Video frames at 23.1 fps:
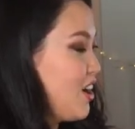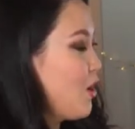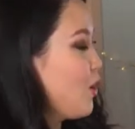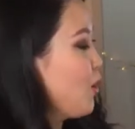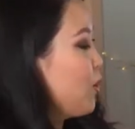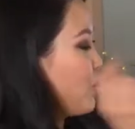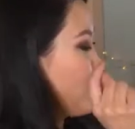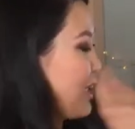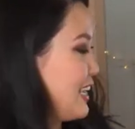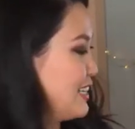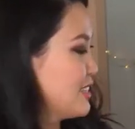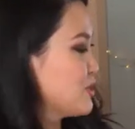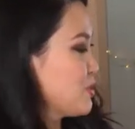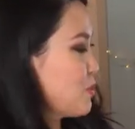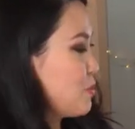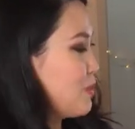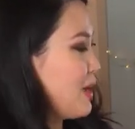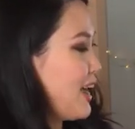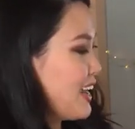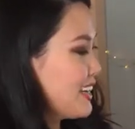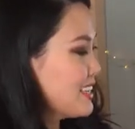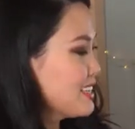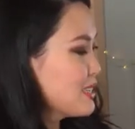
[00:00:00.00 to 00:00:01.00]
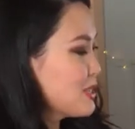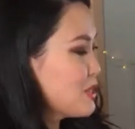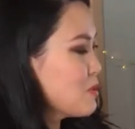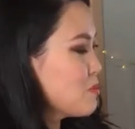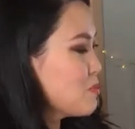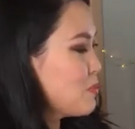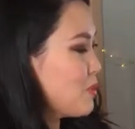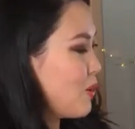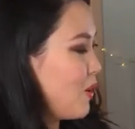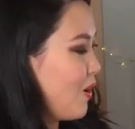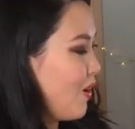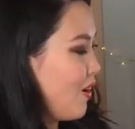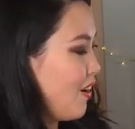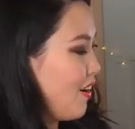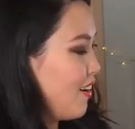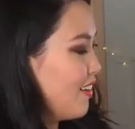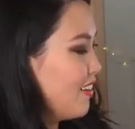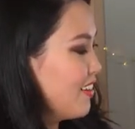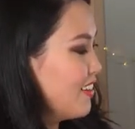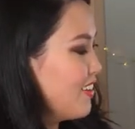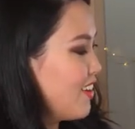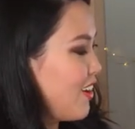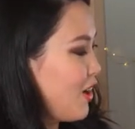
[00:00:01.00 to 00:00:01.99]
Okay, so back to the
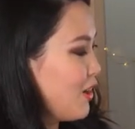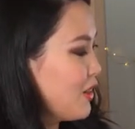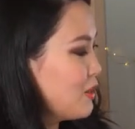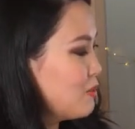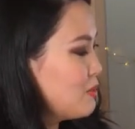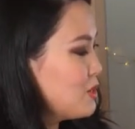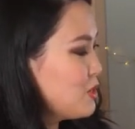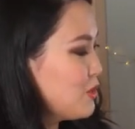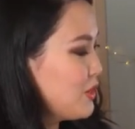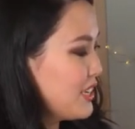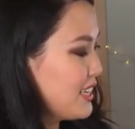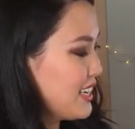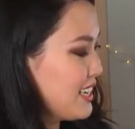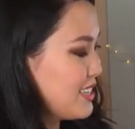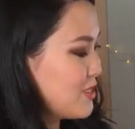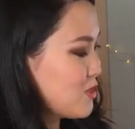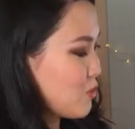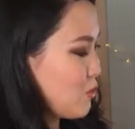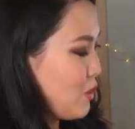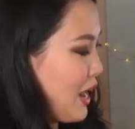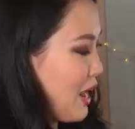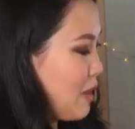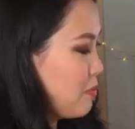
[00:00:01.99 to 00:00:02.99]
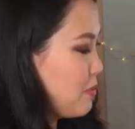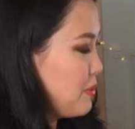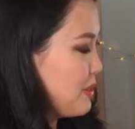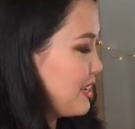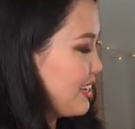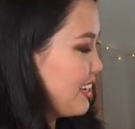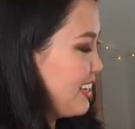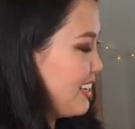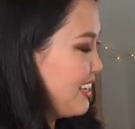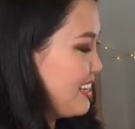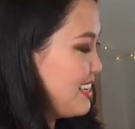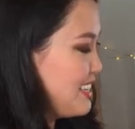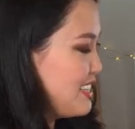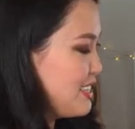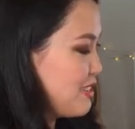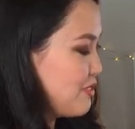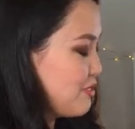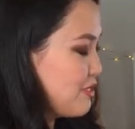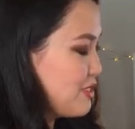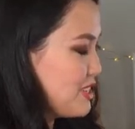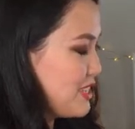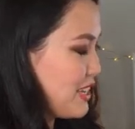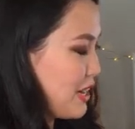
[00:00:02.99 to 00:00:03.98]
ball. All I'm doing is wrapping it in
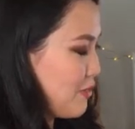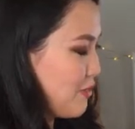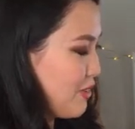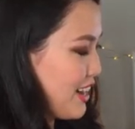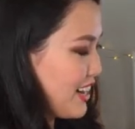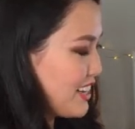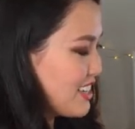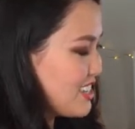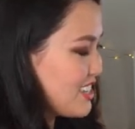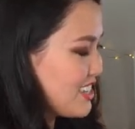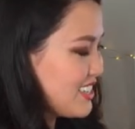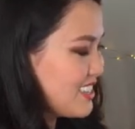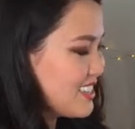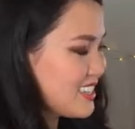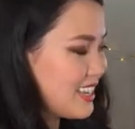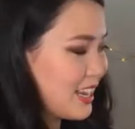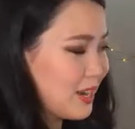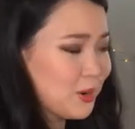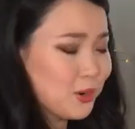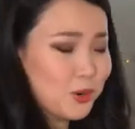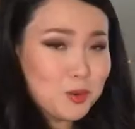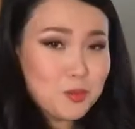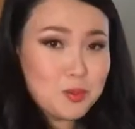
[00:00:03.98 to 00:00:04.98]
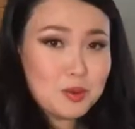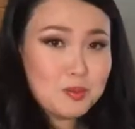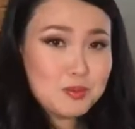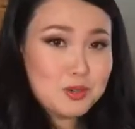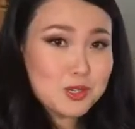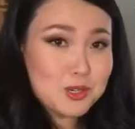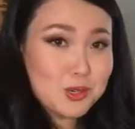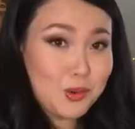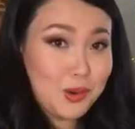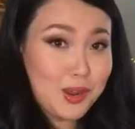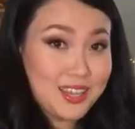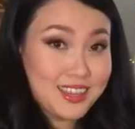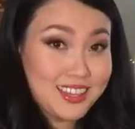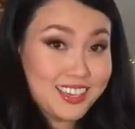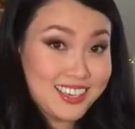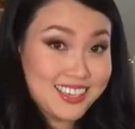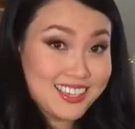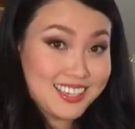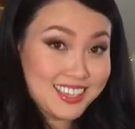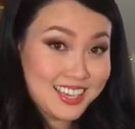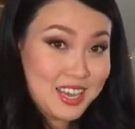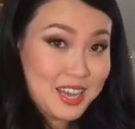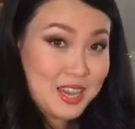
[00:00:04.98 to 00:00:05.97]
different directions. I hope I'm showing
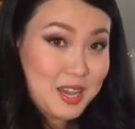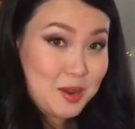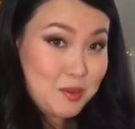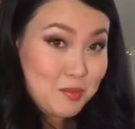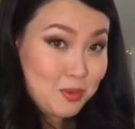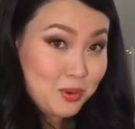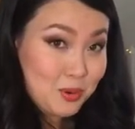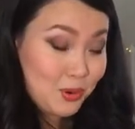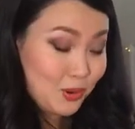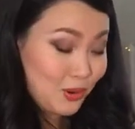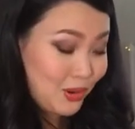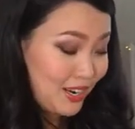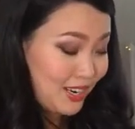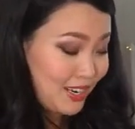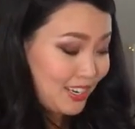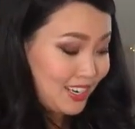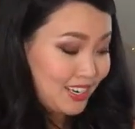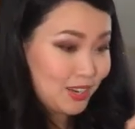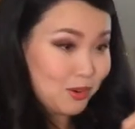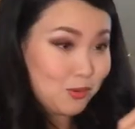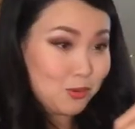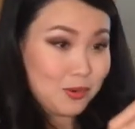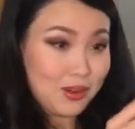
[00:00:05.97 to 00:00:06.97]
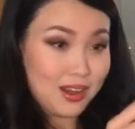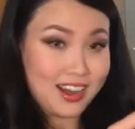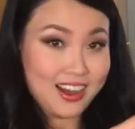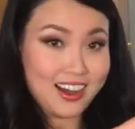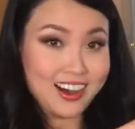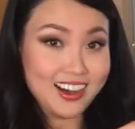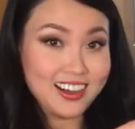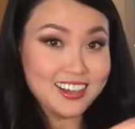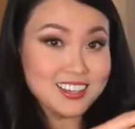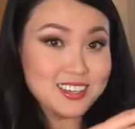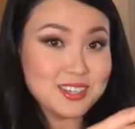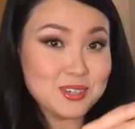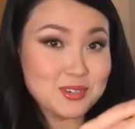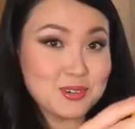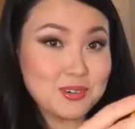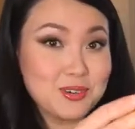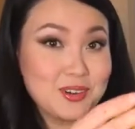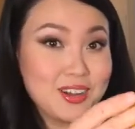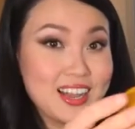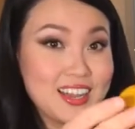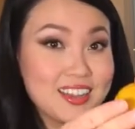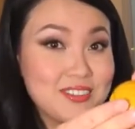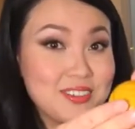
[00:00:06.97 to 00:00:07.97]
this pretty well. So
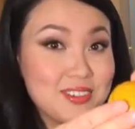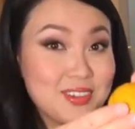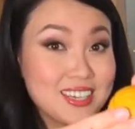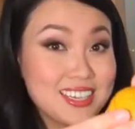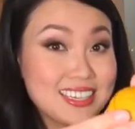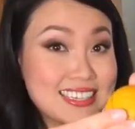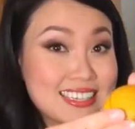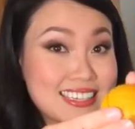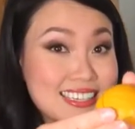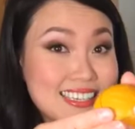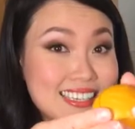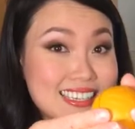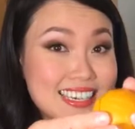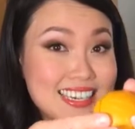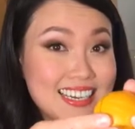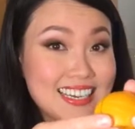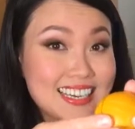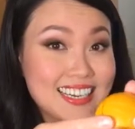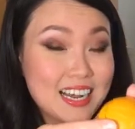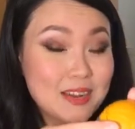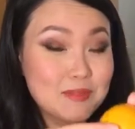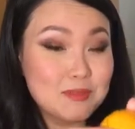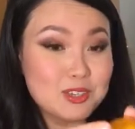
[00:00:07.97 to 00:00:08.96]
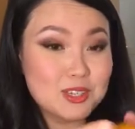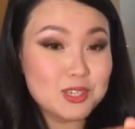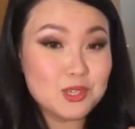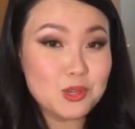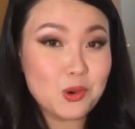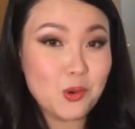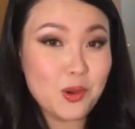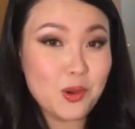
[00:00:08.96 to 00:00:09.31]
if you can see it, I'm just